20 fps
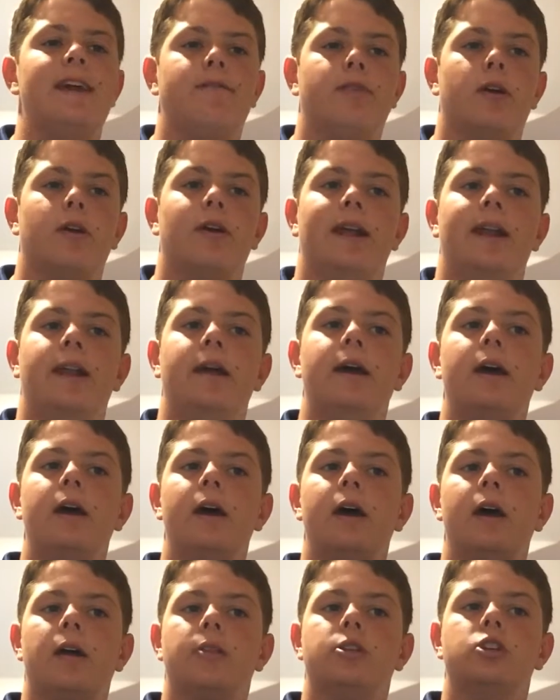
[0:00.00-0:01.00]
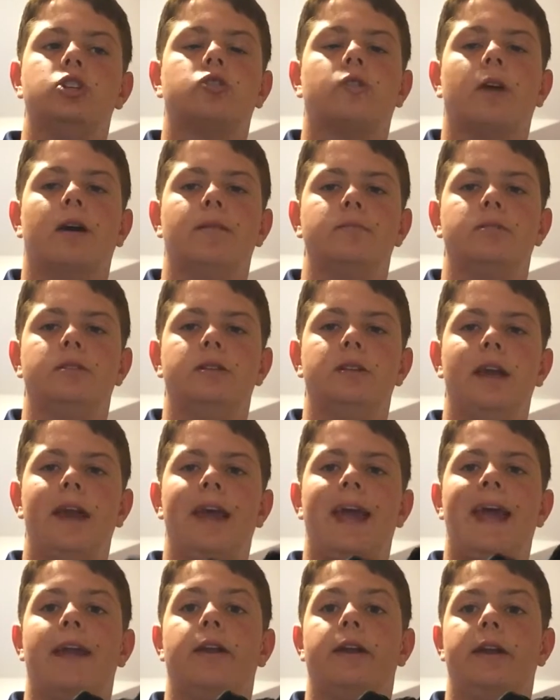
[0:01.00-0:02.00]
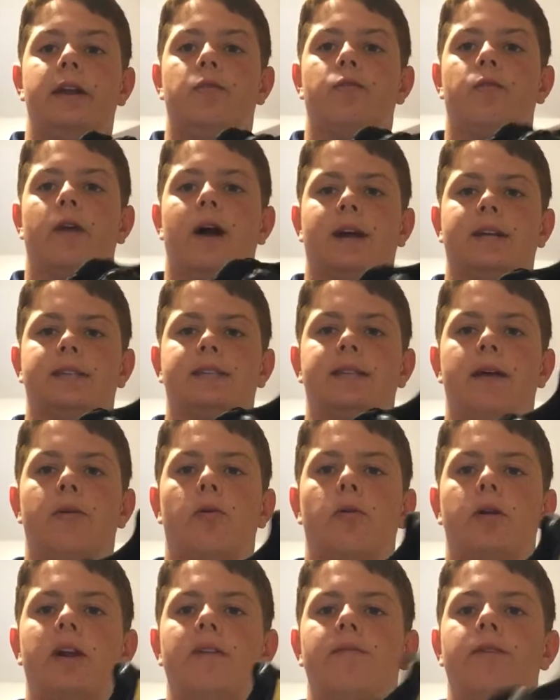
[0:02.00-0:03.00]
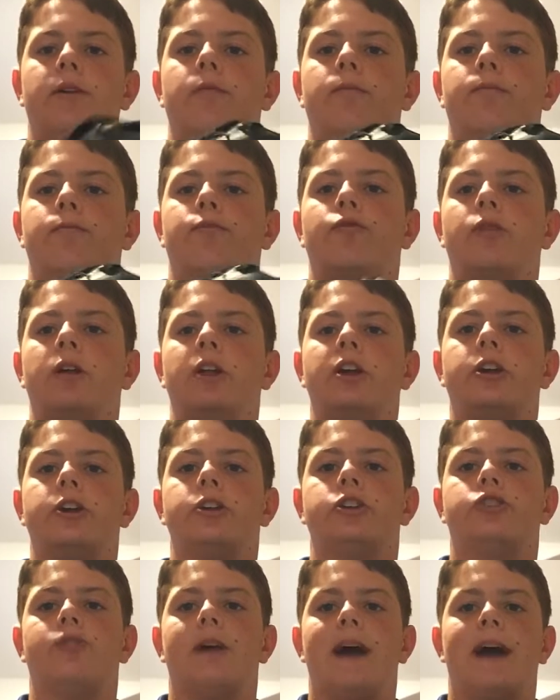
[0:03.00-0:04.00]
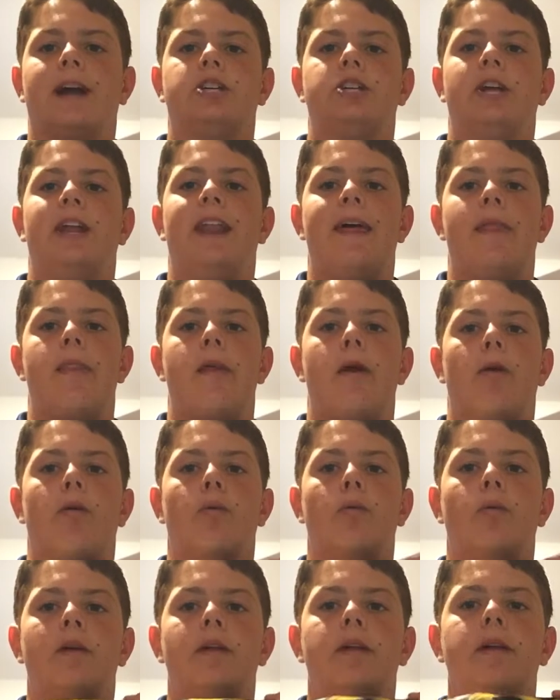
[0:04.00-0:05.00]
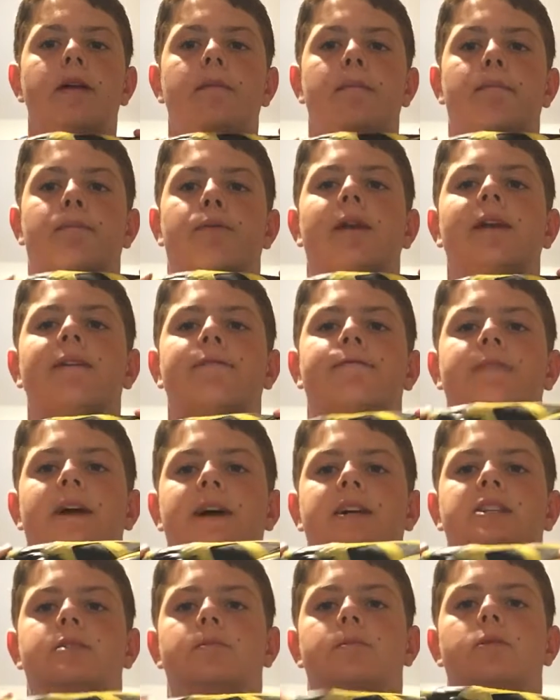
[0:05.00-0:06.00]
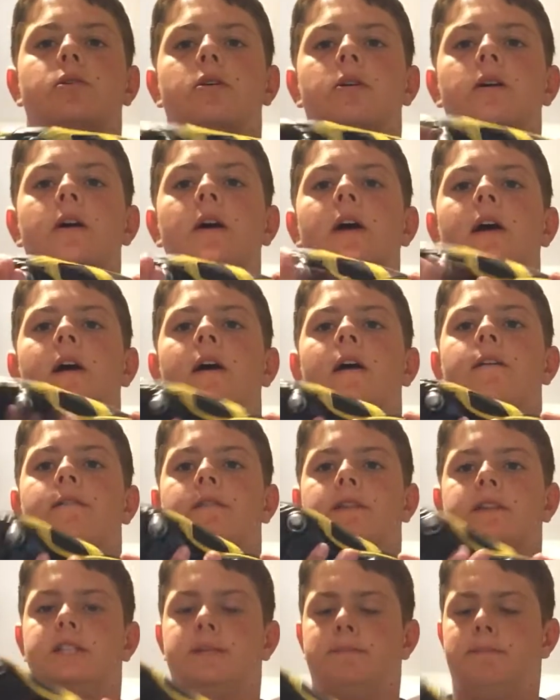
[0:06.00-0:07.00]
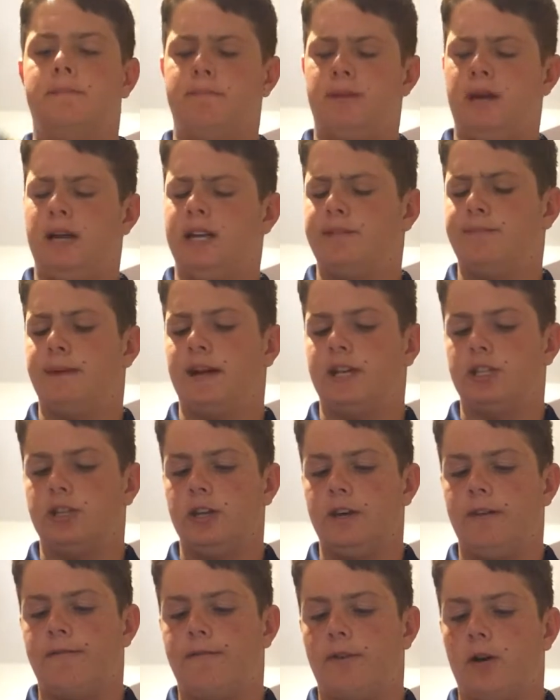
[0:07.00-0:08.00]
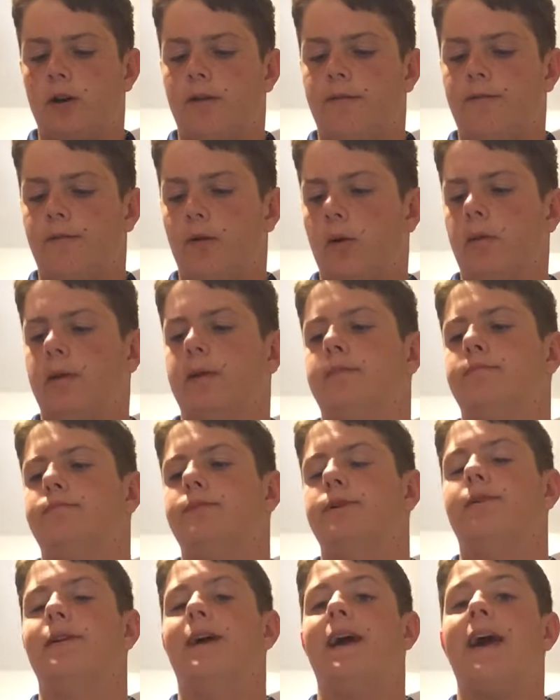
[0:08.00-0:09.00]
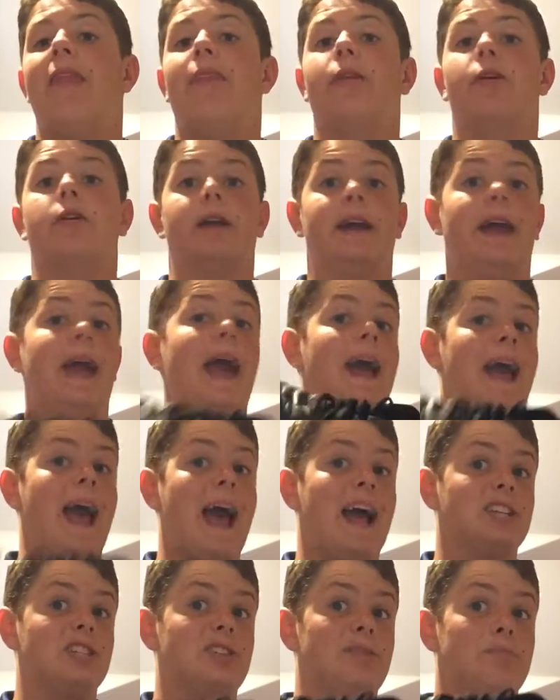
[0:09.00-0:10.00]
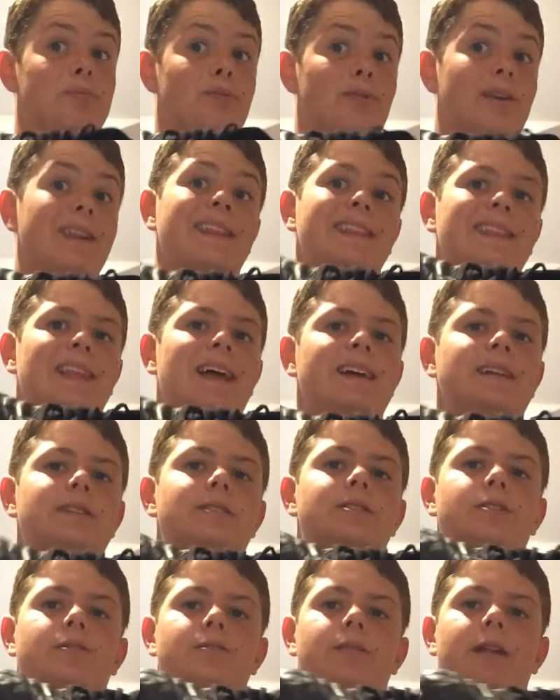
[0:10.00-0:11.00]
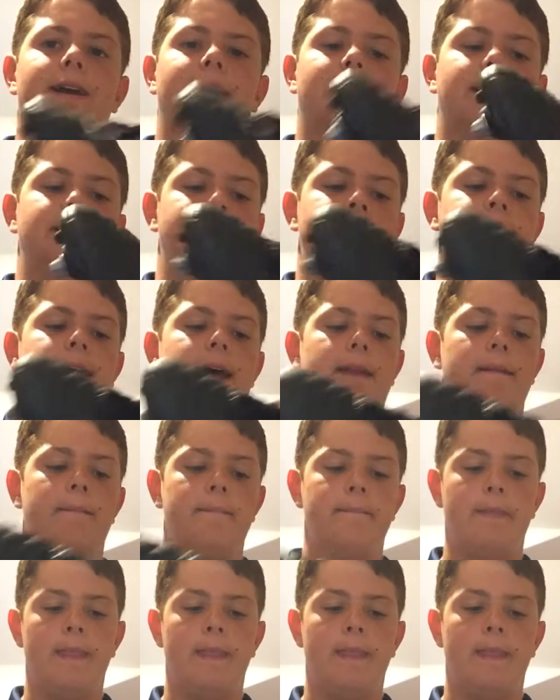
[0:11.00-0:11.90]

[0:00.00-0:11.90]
if you're in the scrum and in rucks. They will give you really good traction, and they're really pretty flexible, especially for a forward boot, and they're actually pretty light too, like I said.